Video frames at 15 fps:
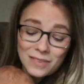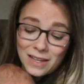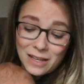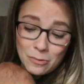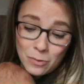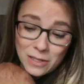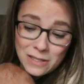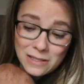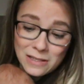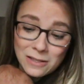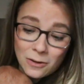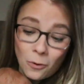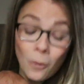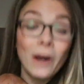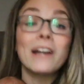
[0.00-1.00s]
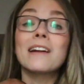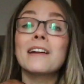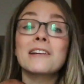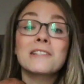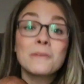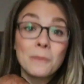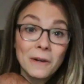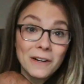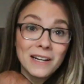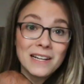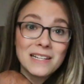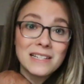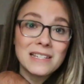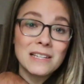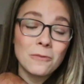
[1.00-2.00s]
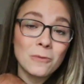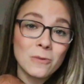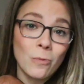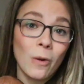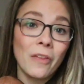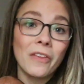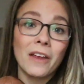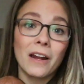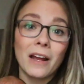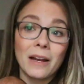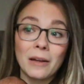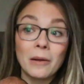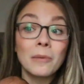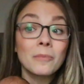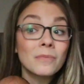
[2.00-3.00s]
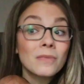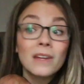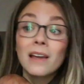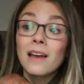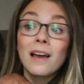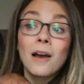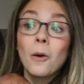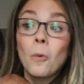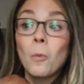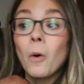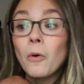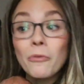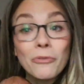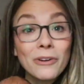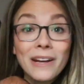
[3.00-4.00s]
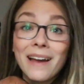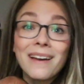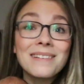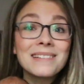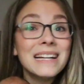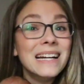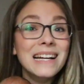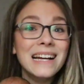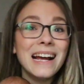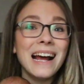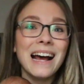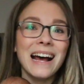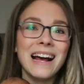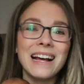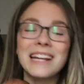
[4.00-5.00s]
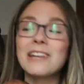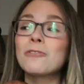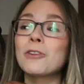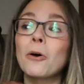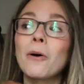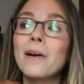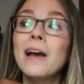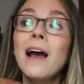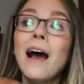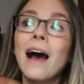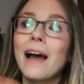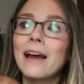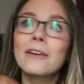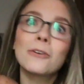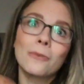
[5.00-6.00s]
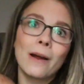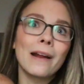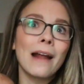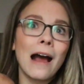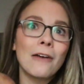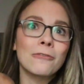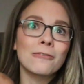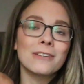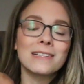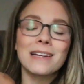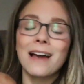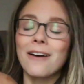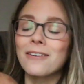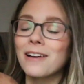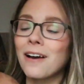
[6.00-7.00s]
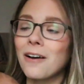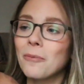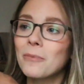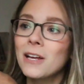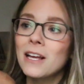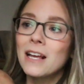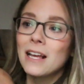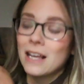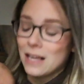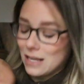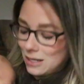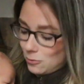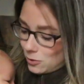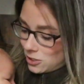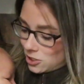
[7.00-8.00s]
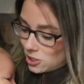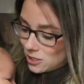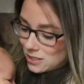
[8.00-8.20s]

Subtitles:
It was quite an experience. It was one that I won't forget, even though I had to write half of it down. It was